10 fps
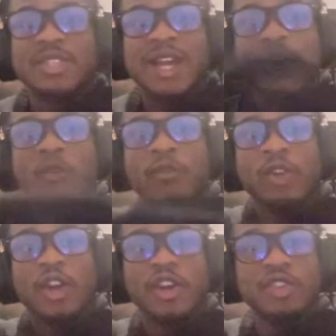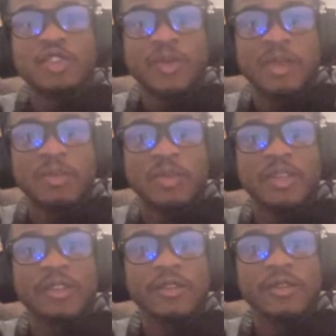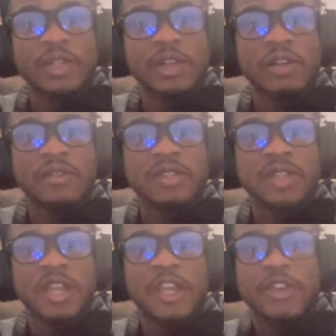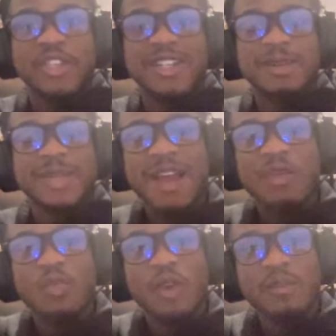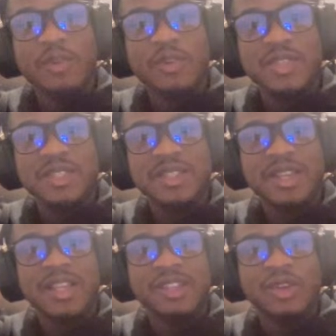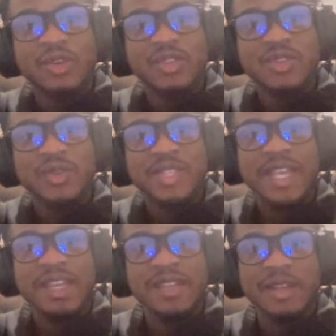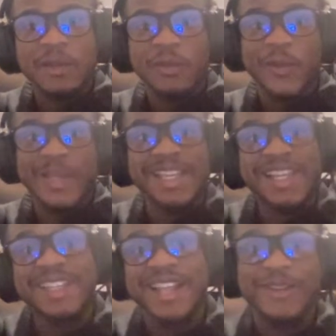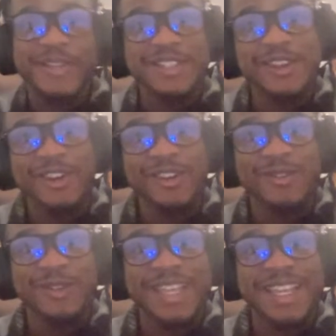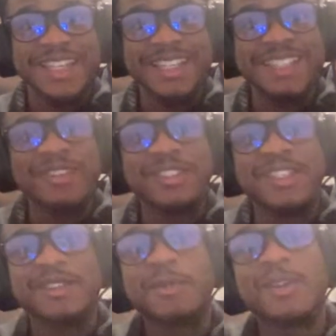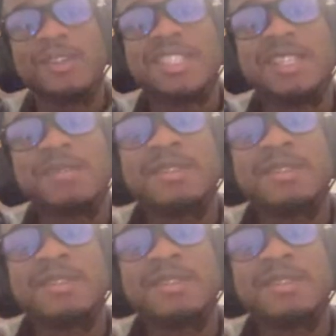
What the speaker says: over 100 people in their front office. You're telling me not one person told a source, "Hey, we could get Darius Garland for KD." Tell them other teams to